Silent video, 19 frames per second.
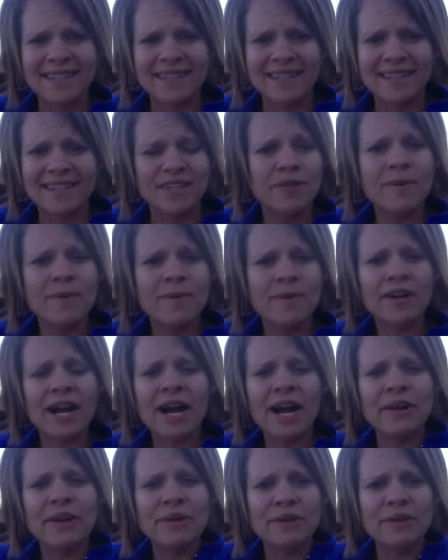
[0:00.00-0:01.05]
no matter
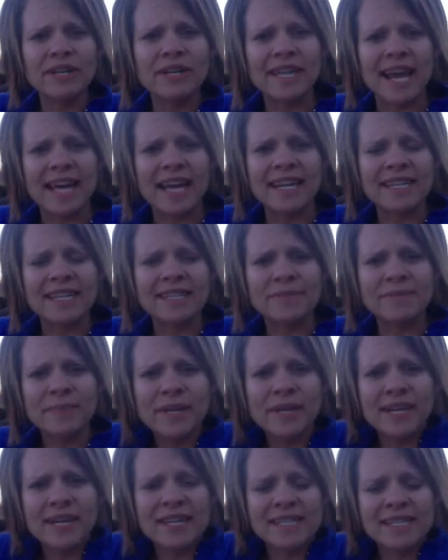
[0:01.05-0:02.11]
how you look at it,
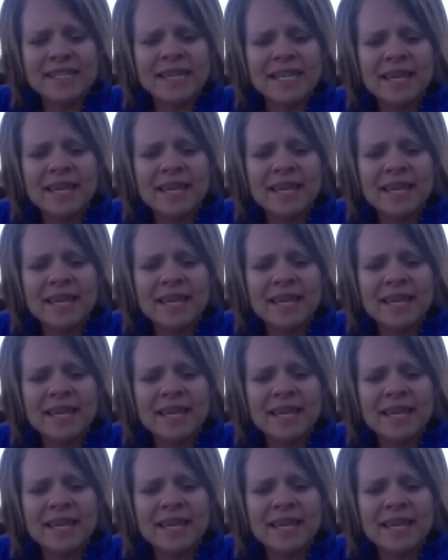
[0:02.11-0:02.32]
because